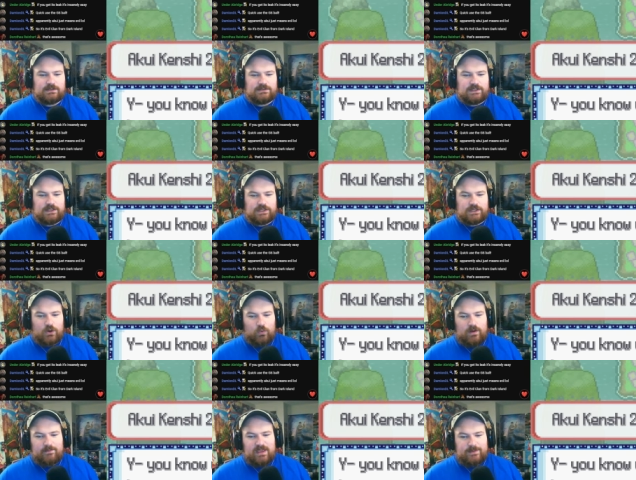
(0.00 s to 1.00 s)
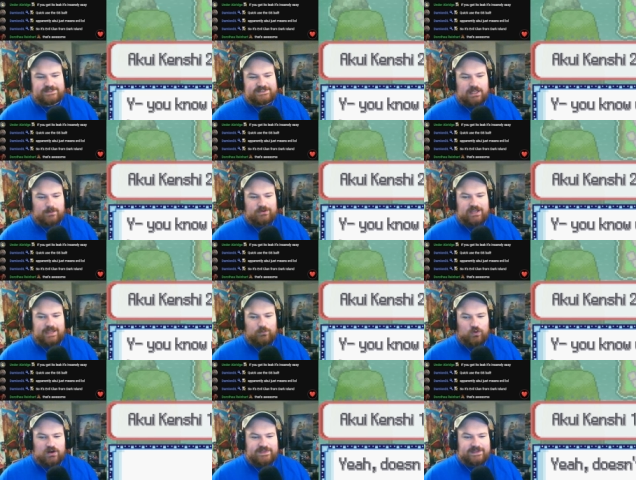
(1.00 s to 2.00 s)
You know what, maybe Celebi ain't
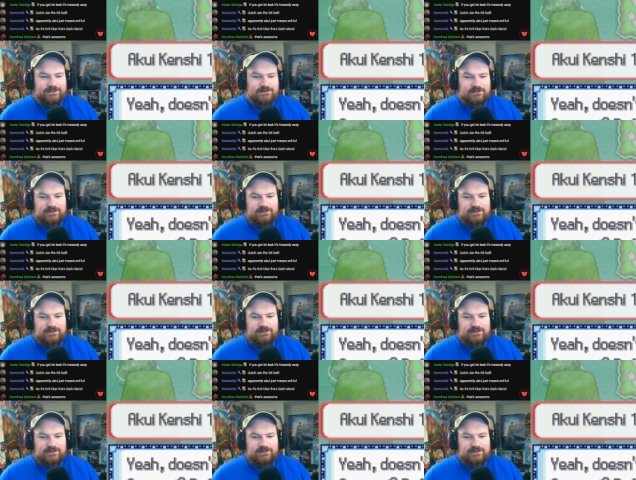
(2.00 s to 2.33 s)
worth it.